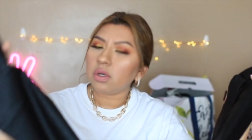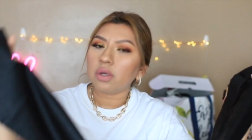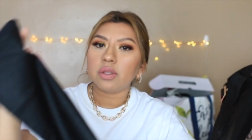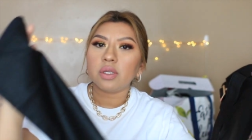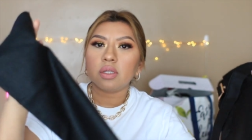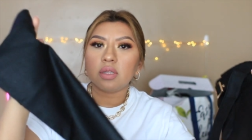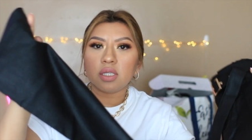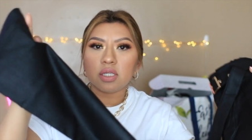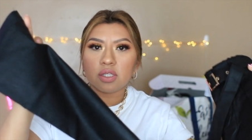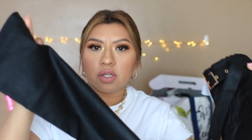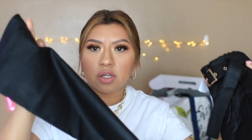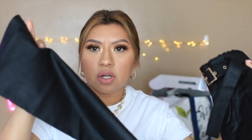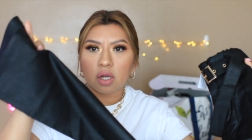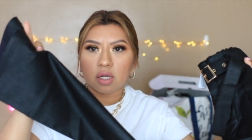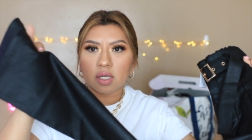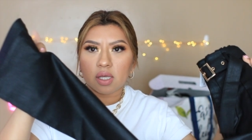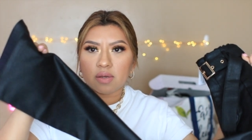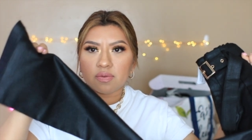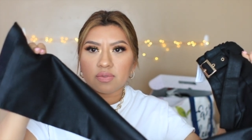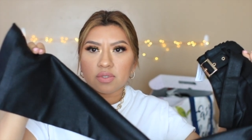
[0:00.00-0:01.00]
no they, these are
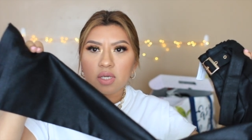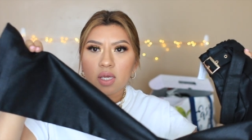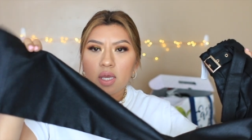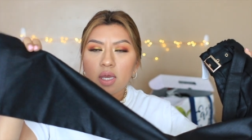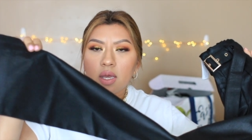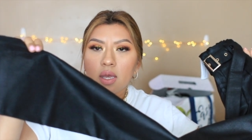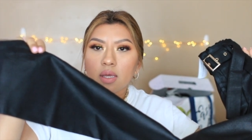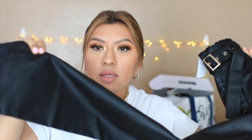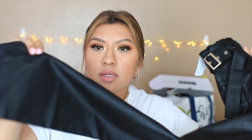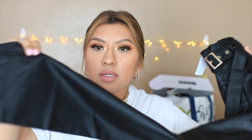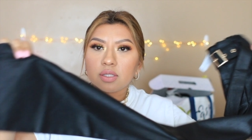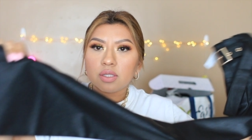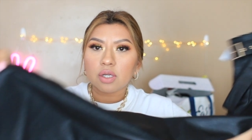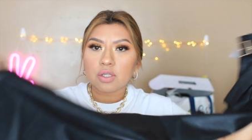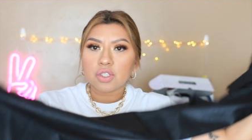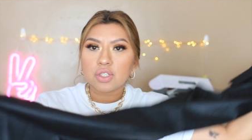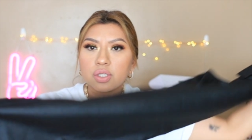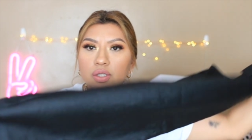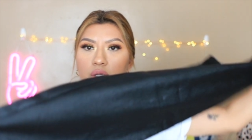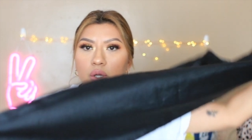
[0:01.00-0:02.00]
not cuffed these are
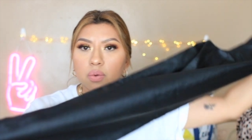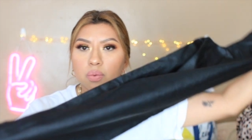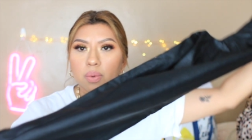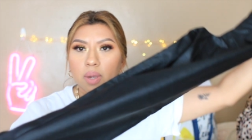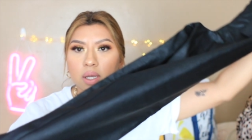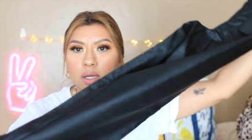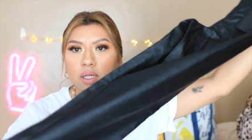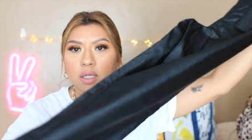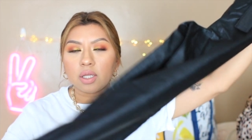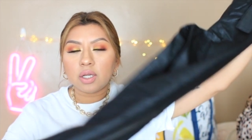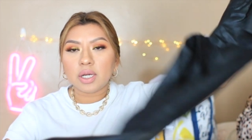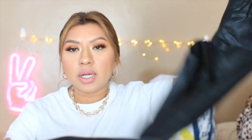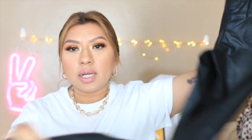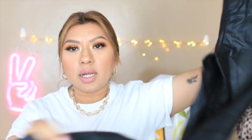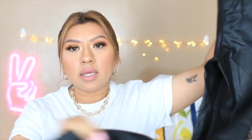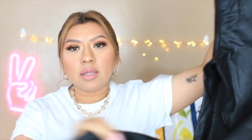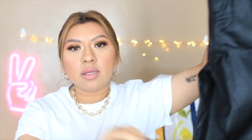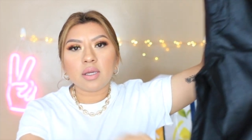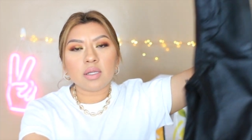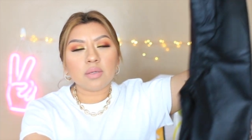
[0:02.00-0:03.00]
just regular and
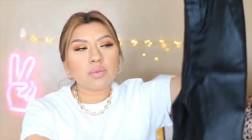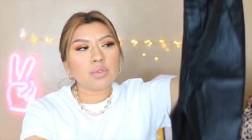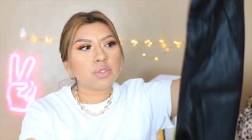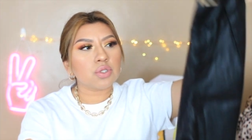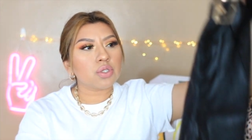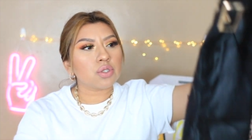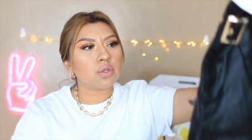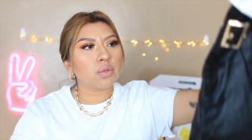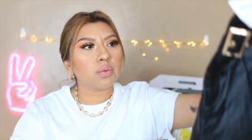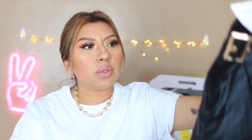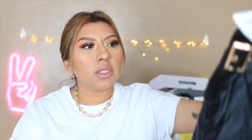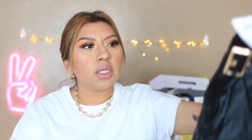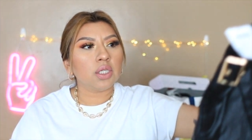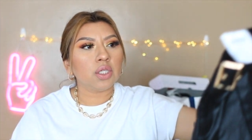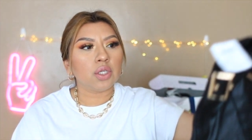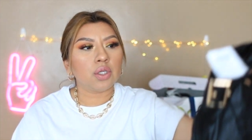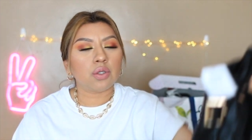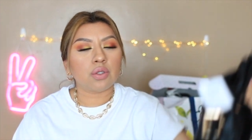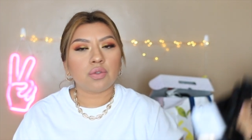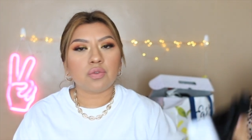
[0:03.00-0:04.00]
I thought it was just really
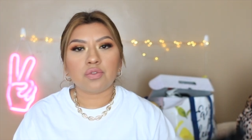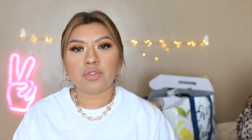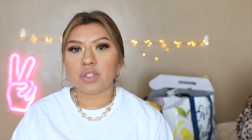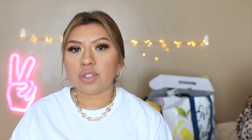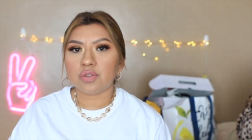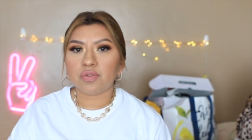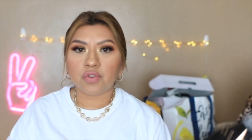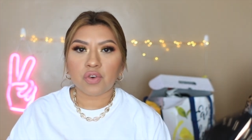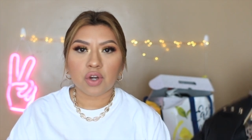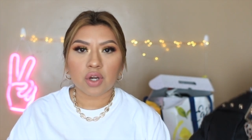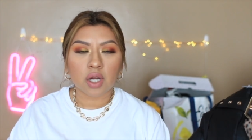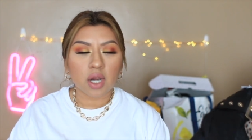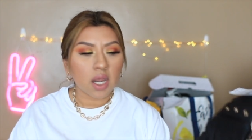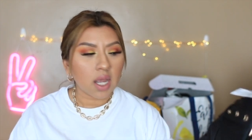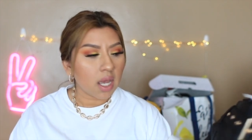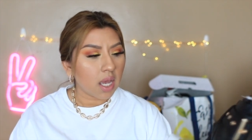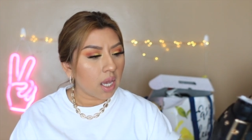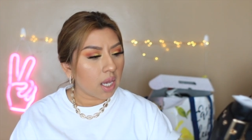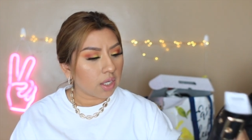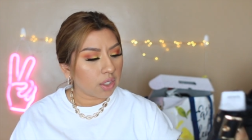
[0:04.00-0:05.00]
cute just for
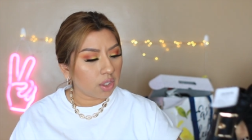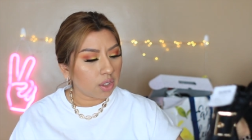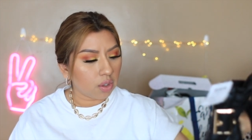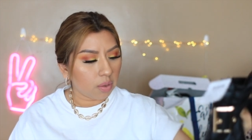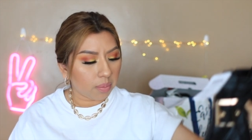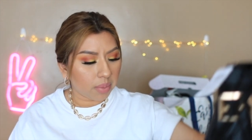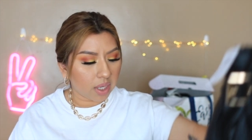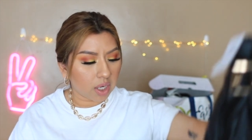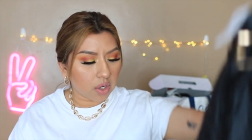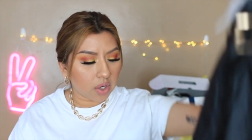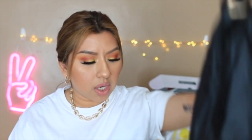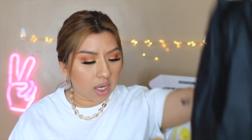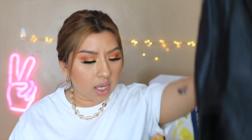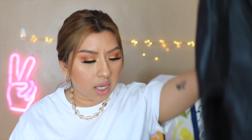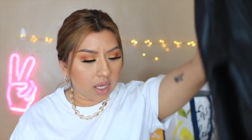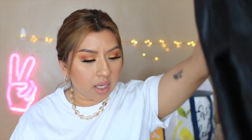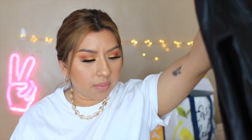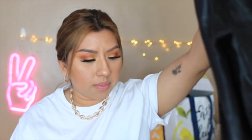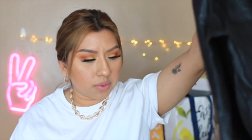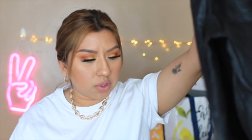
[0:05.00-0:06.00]
you know pair up
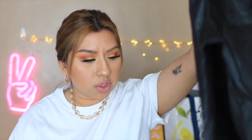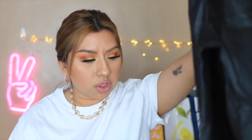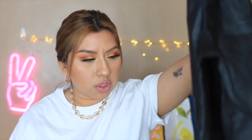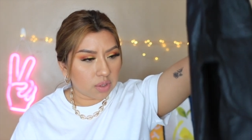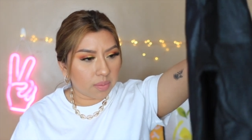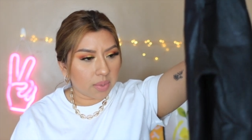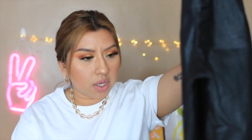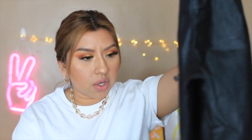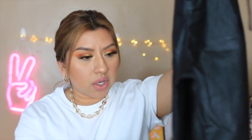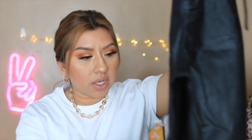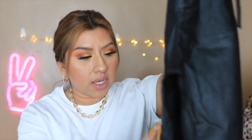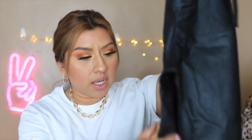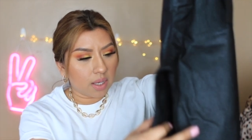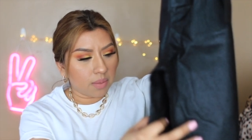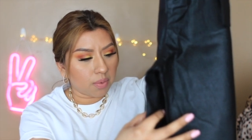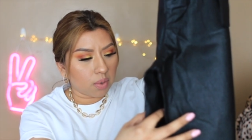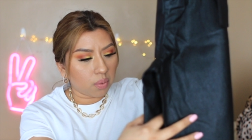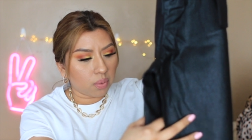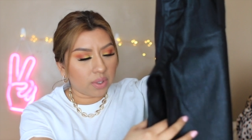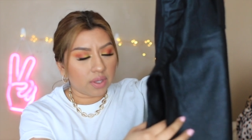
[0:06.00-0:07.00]
uh, just to pair it
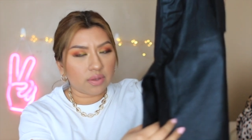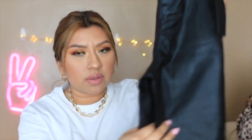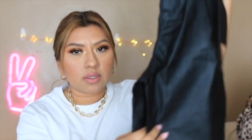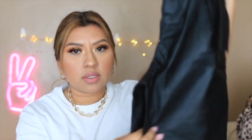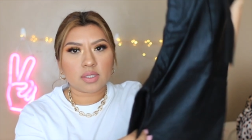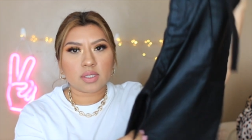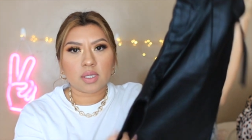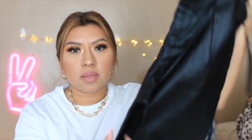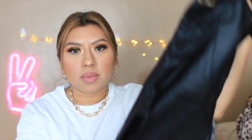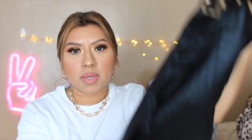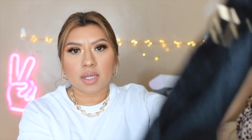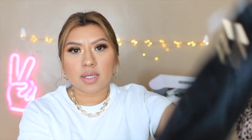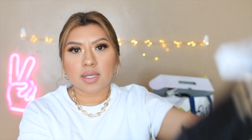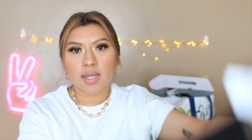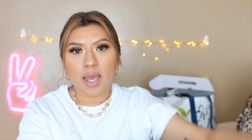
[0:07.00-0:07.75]
up with some body